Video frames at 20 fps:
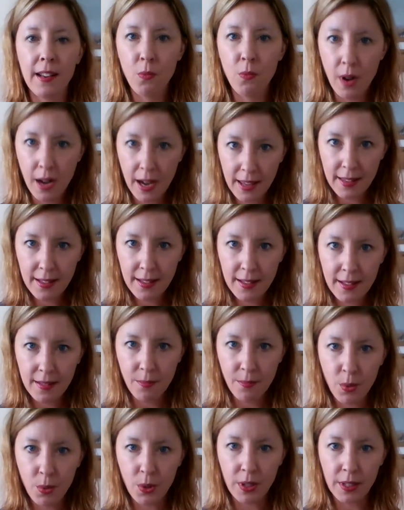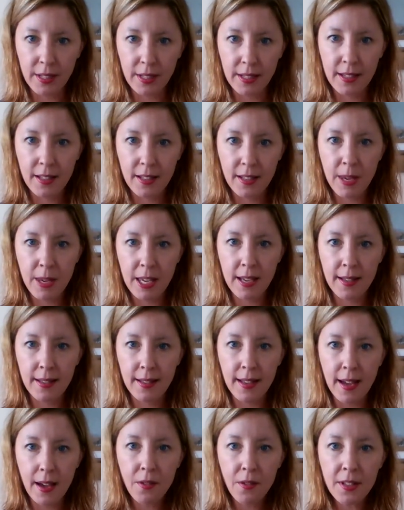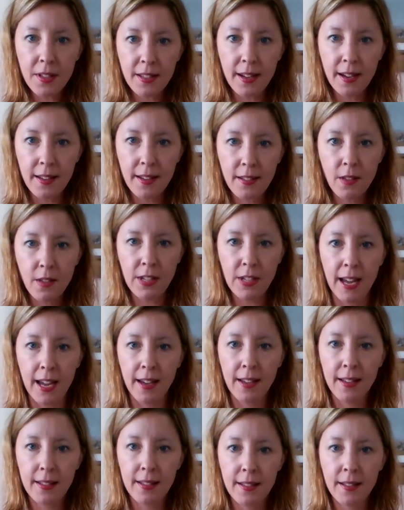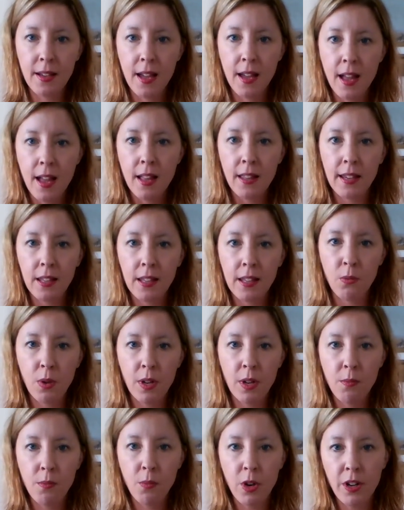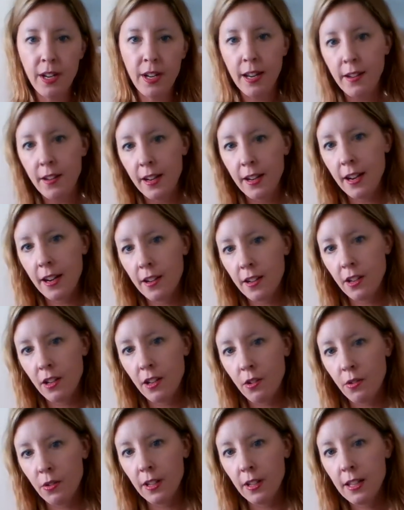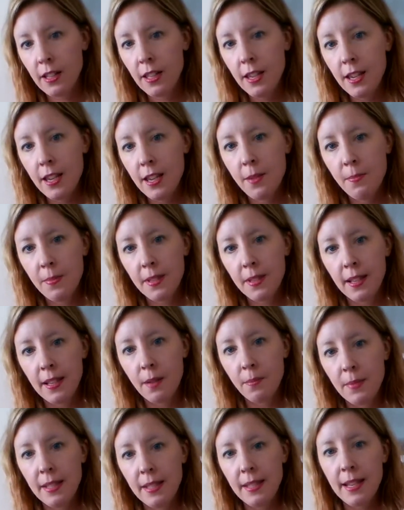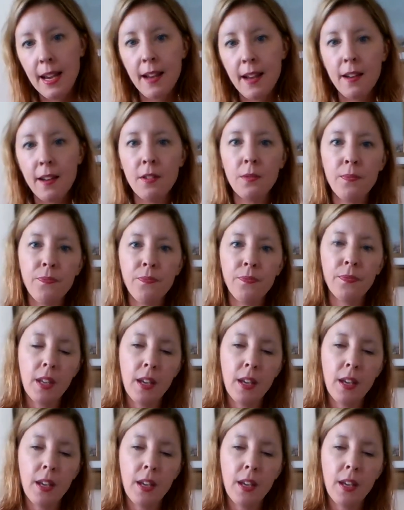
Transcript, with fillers: why this is important is because other styles of tanks, like the one I'm wearing under here, you know, where it clips, it comes down.